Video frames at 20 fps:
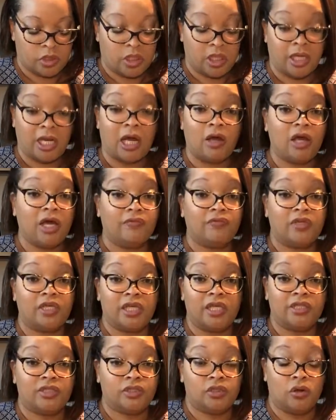And I'll have
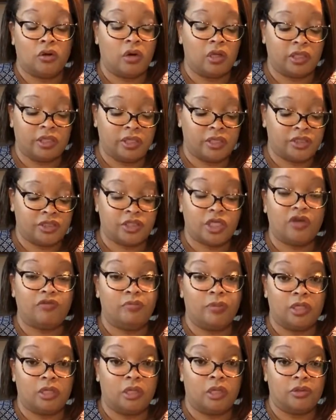links to all of this stuff
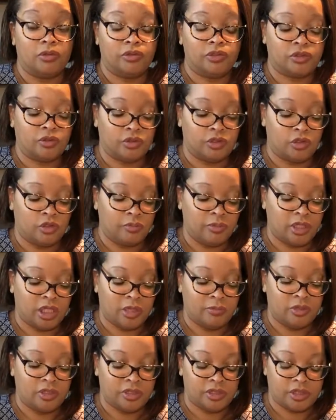below, so you'll be
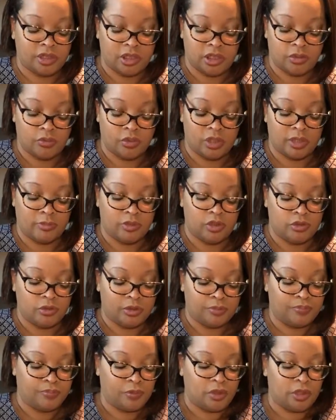able to see what I'm doing.